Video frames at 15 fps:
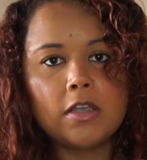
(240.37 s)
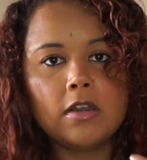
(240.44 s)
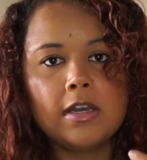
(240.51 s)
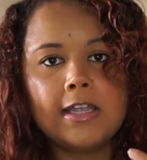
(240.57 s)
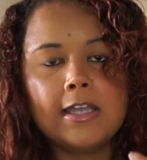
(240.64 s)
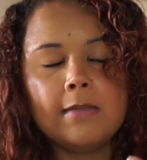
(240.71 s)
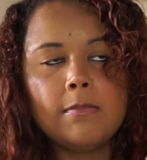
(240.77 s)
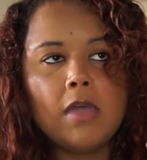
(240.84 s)

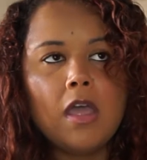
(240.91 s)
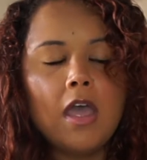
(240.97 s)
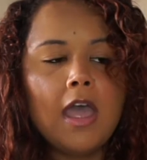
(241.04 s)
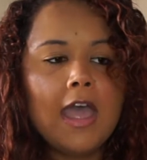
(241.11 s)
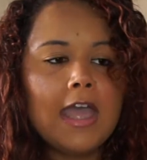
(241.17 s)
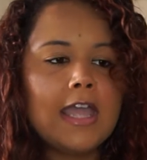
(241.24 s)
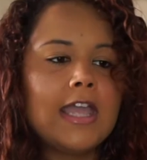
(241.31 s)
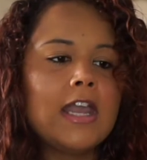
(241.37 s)
cream,
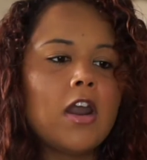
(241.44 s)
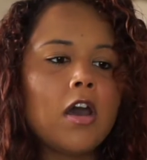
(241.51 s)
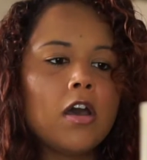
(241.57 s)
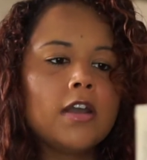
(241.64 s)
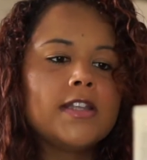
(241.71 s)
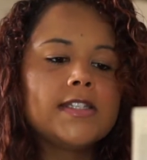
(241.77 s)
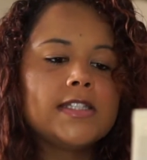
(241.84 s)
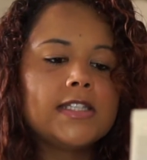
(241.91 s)
and
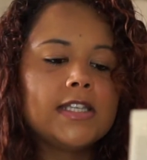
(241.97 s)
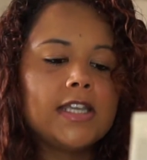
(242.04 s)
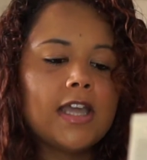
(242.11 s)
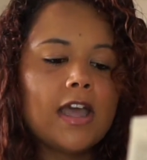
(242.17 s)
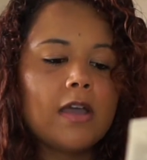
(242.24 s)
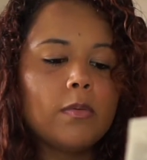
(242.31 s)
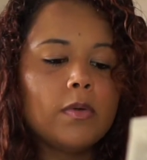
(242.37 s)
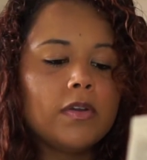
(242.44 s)
honestly
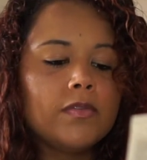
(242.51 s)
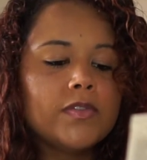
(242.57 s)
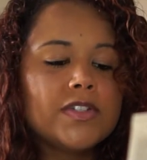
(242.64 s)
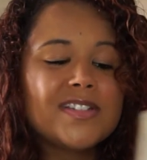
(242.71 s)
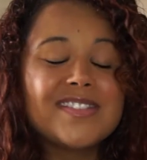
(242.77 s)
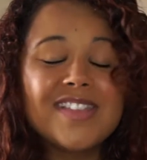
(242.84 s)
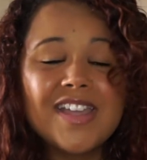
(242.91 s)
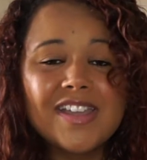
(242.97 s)
I would have
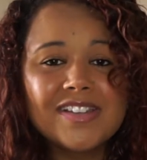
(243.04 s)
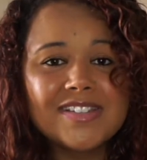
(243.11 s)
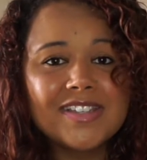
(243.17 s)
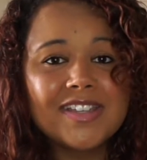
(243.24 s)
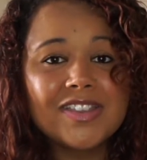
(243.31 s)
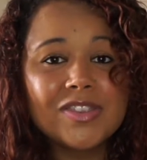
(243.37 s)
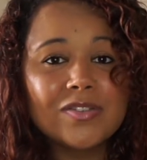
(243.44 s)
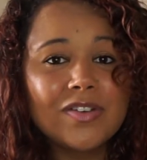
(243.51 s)
just liked to
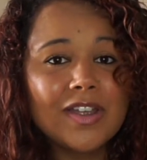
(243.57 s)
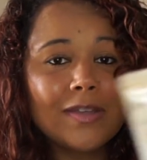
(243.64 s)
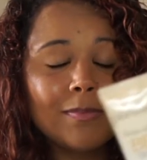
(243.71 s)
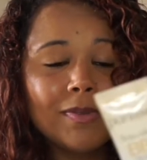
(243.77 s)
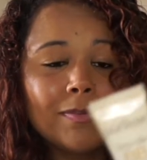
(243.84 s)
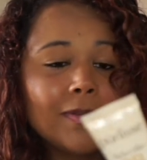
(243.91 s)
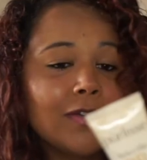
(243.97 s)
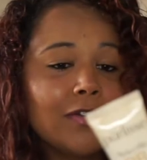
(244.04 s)
get the right
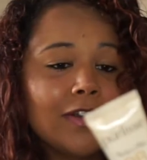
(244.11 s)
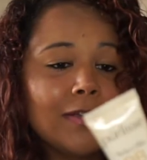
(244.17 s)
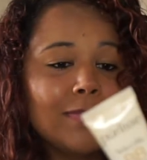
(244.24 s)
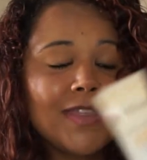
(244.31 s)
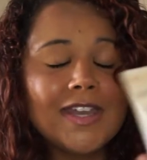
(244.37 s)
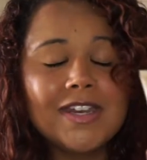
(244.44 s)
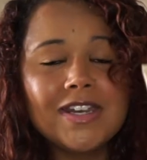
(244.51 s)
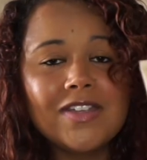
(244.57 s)
BB cream.
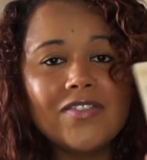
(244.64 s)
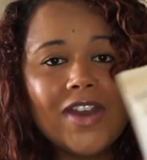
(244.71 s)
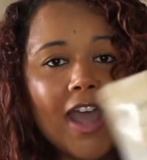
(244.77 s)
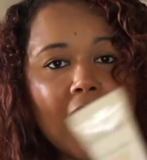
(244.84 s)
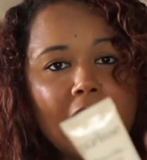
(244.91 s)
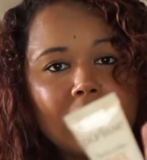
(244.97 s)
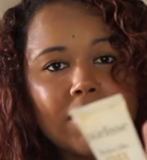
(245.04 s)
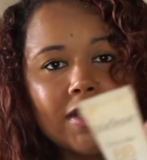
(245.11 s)
They didn't even
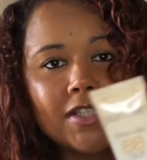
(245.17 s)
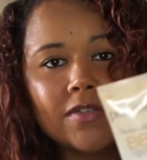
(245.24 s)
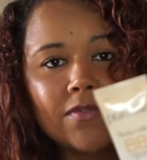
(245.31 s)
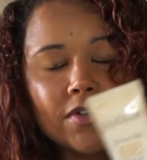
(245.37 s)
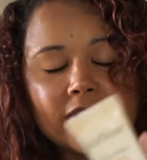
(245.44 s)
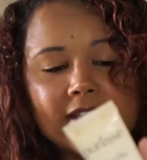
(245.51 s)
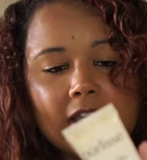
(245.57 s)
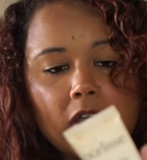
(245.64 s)
have this
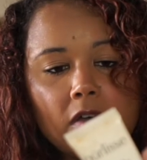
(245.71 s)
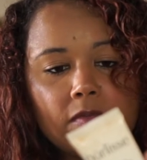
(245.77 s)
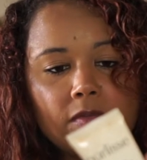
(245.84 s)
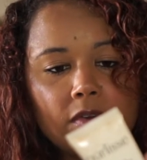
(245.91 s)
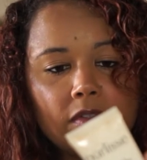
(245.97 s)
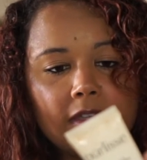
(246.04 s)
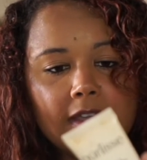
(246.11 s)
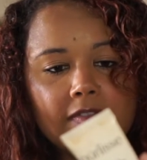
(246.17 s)
for sale
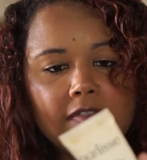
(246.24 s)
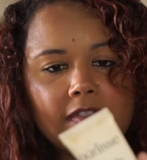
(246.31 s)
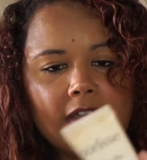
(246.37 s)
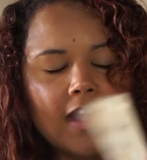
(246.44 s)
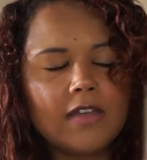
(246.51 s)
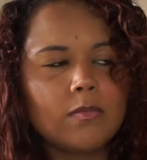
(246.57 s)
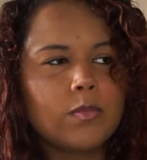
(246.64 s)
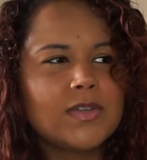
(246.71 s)
for like,
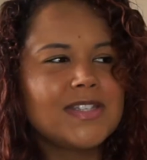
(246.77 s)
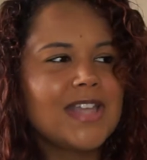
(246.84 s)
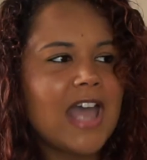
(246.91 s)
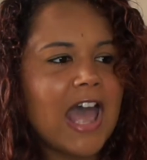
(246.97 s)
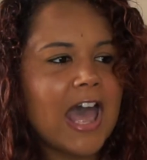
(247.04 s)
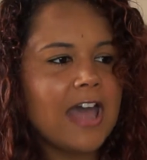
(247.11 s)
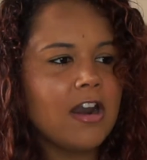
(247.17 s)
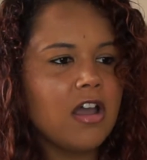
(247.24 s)
was it
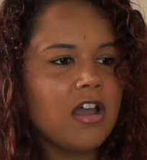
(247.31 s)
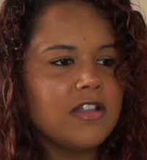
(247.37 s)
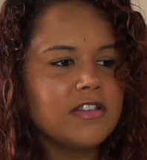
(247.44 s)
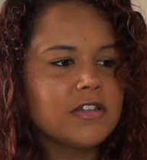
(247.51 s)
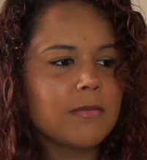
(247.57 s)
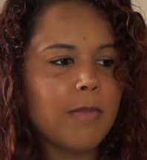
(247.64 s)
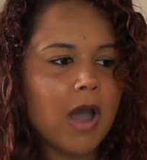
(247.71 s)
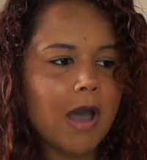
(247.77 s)

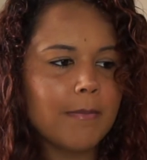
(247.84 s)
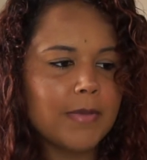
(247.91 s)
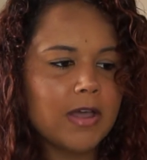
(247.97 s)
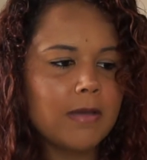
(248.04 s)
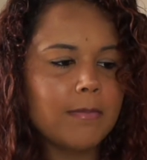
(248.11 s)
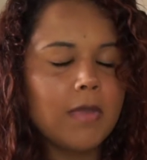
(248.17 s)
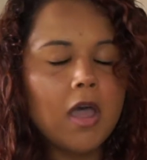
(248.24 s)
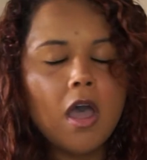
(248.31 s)
add-ons or
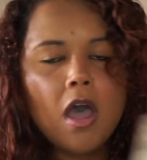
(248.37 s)
pop-up?